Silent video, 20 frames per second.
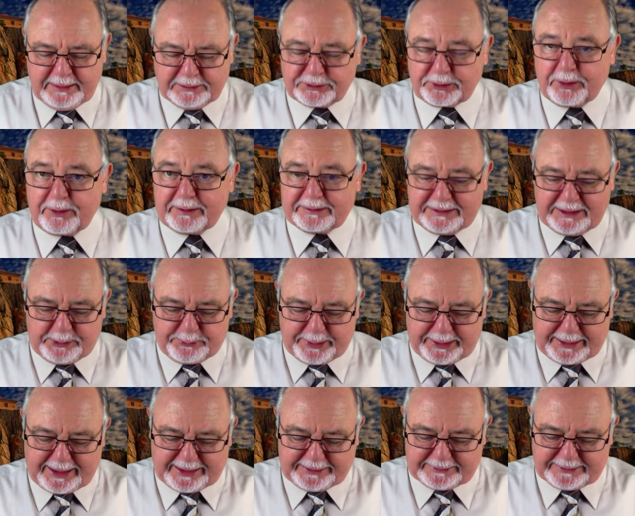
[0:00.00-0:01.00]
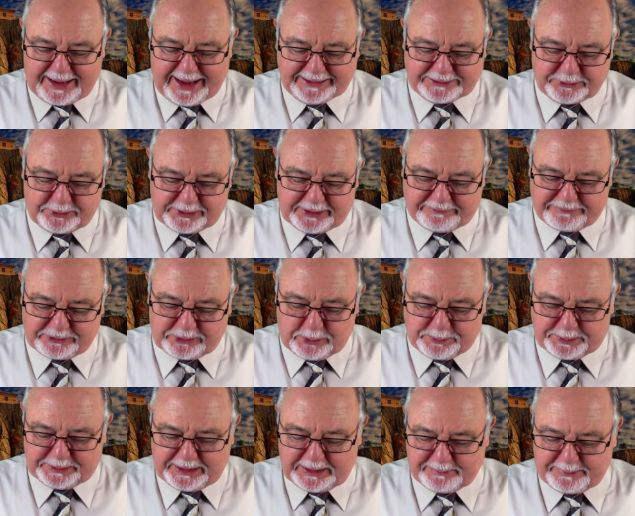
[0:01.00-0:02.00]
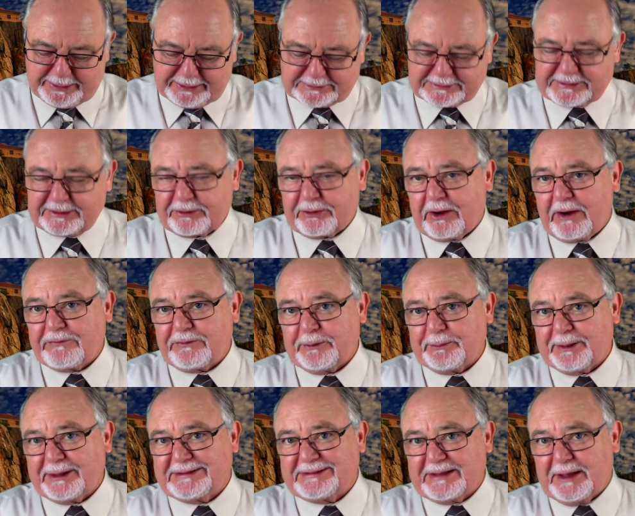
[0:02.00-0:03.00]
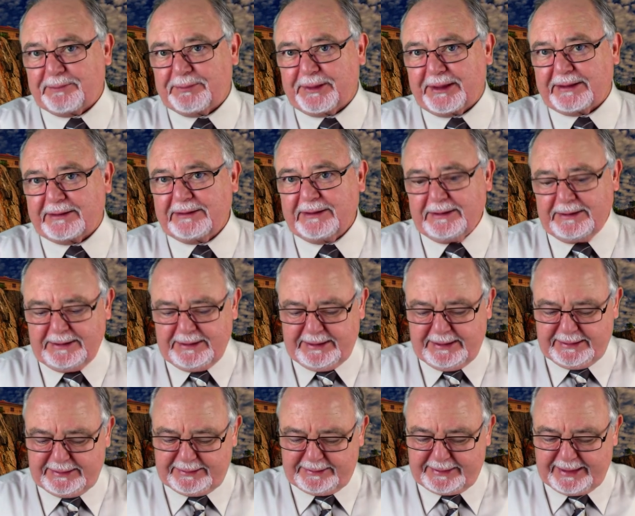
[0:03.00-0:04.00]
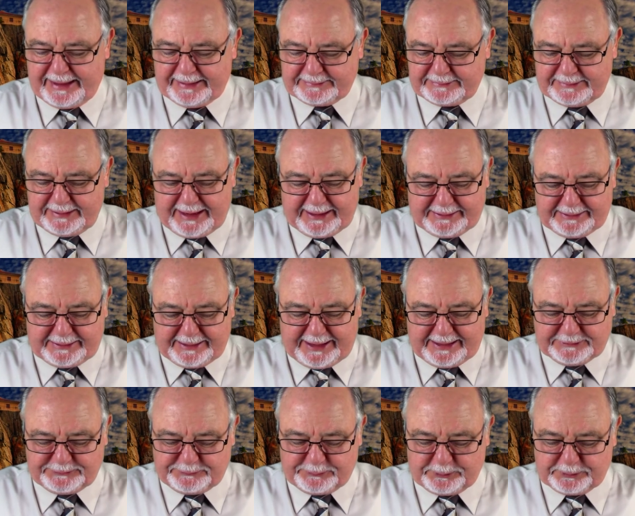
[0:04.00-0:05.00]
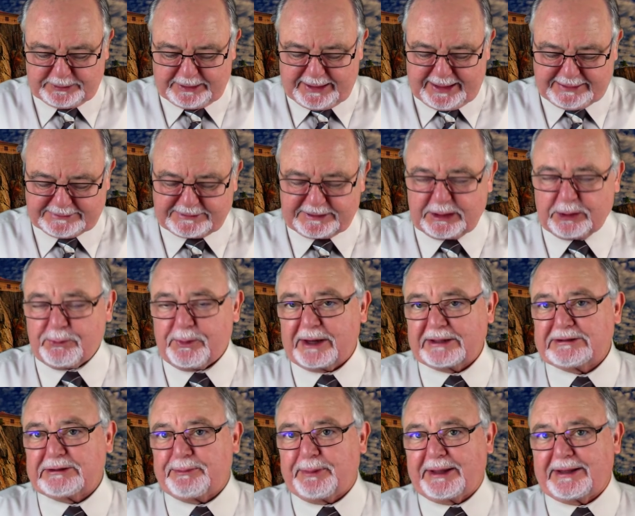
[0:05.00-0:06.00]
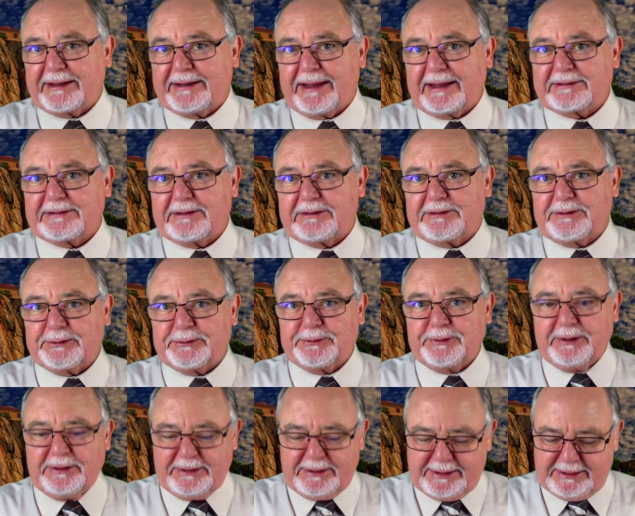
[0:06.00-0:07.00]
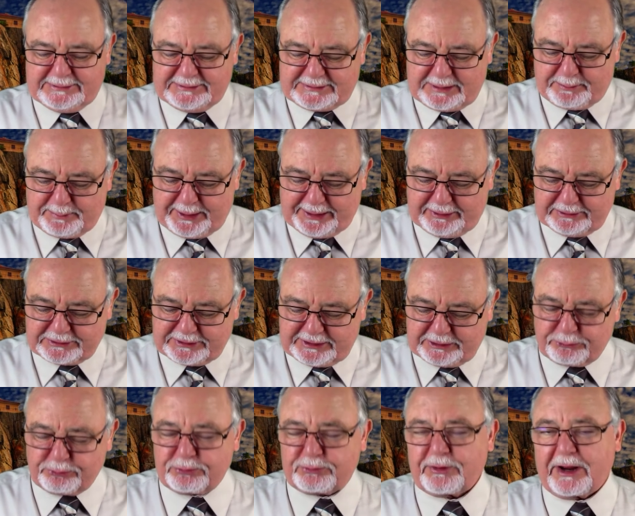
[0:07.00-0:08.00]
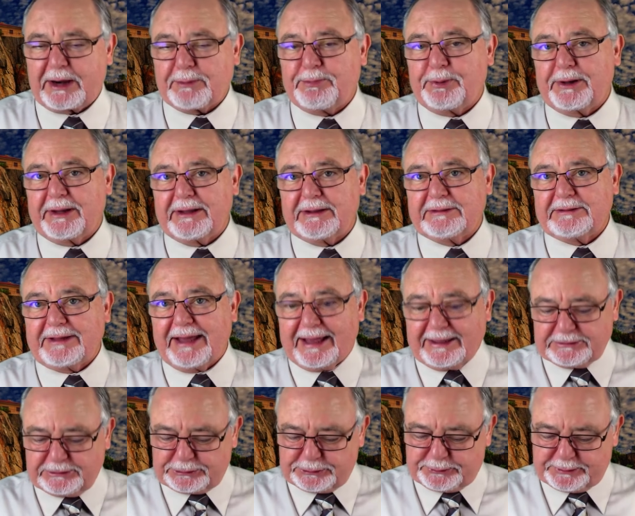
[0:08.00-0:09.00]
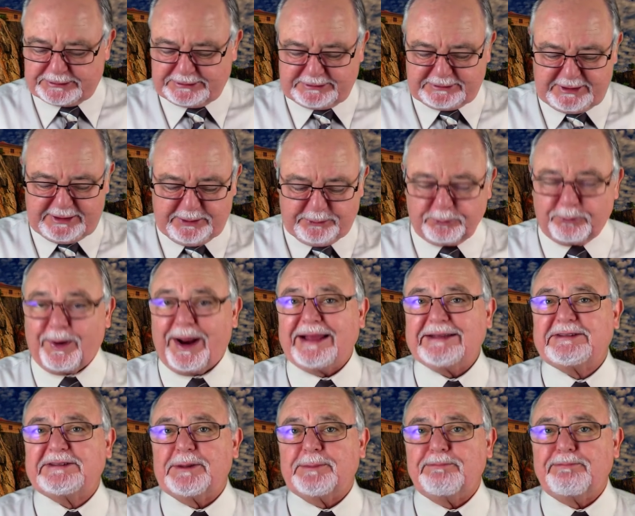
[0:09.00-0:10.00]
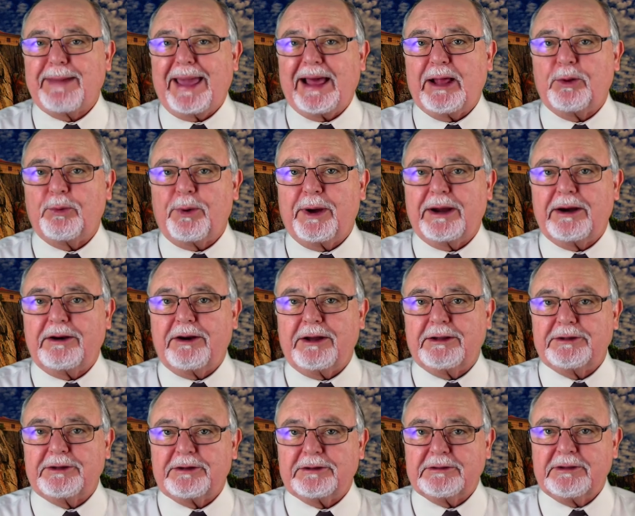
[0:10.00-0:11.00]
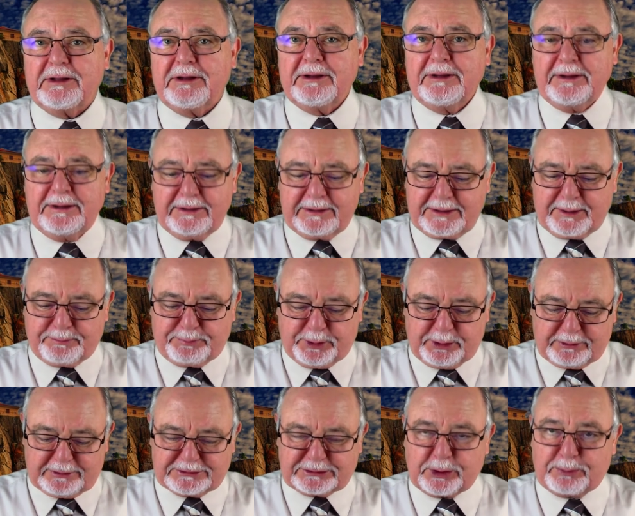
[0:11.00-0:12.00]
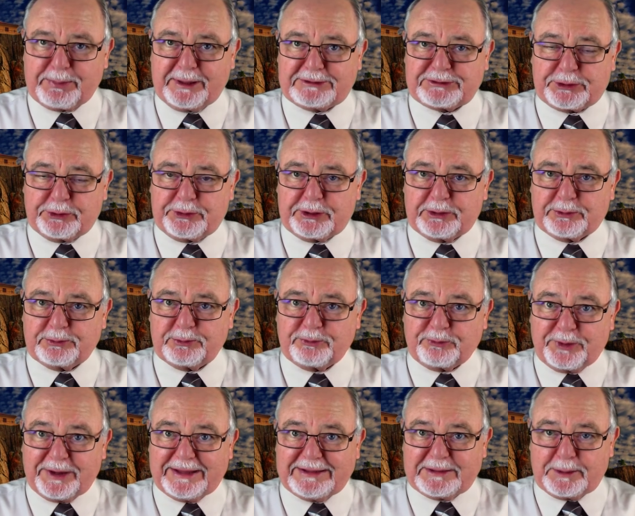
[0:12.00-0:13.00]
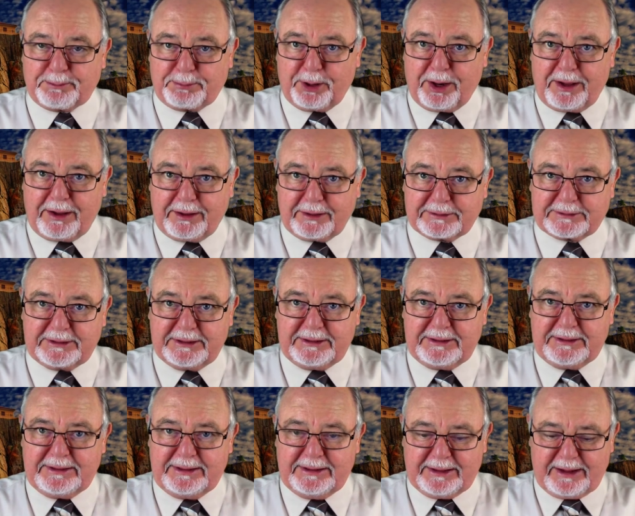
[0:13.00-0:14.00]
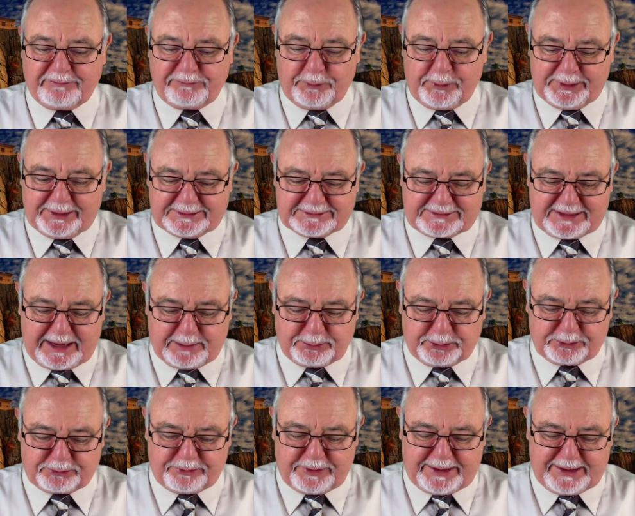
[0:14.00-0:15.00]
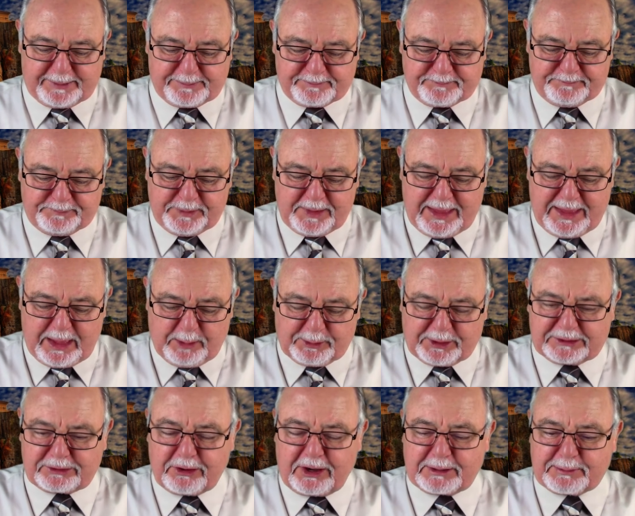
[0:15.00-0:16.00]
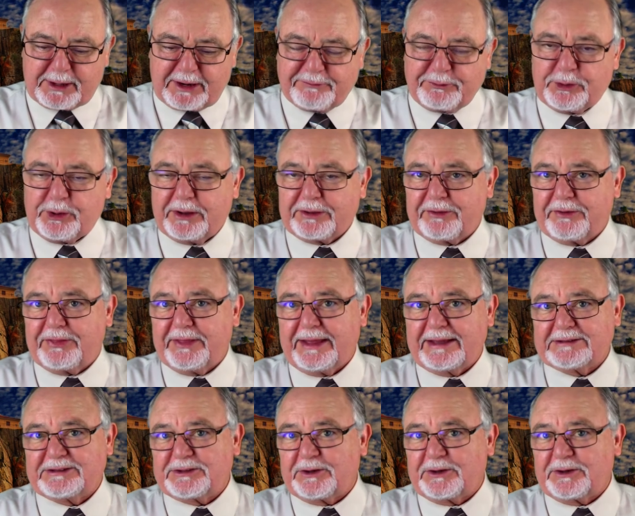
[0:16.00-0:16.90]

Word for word: So anyway, I, I don't even open emails that are offering me something that I didn't ask for. The last thing you want is to be connected to somebody who's going to try to put a dangerous ransom malware on your computer. So be sure you read the blog, Avoiding Cybercrime. I want to talk about a few other things.